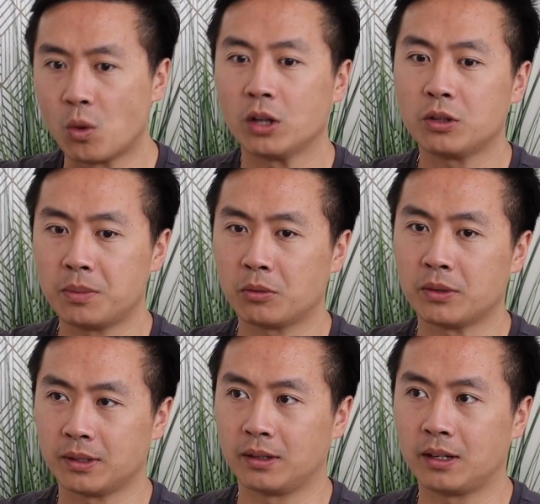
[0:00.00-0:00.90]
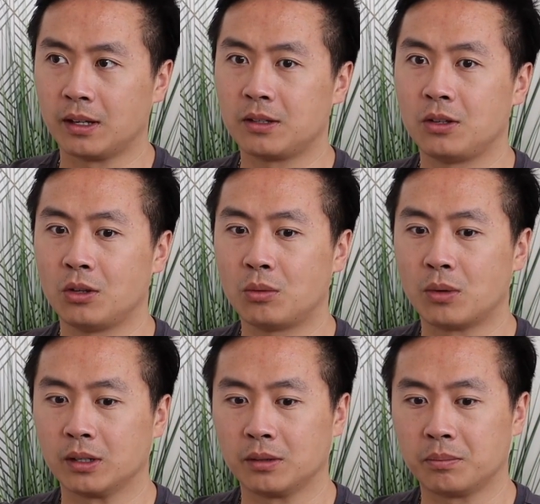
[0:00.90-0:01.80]
want to build resilient kids. You don't
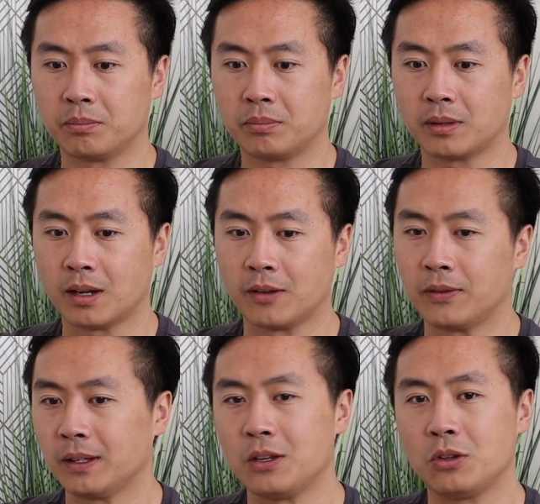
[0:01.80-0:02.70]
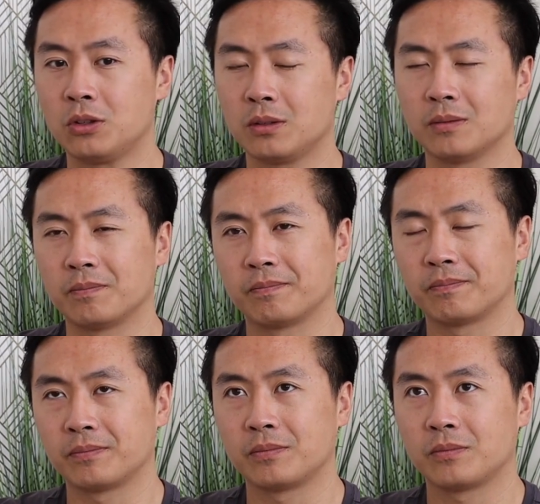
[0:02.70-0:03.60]
want to. I feel like you
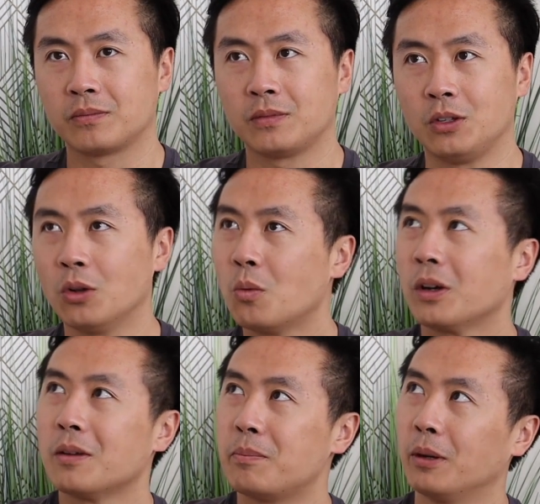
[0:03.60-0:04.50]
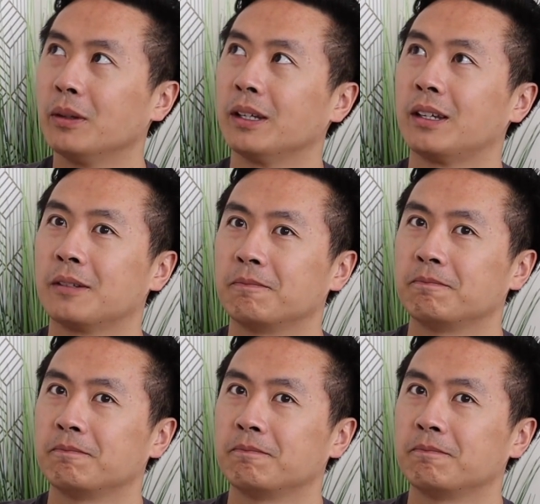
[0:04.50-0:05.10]
don't want to build like.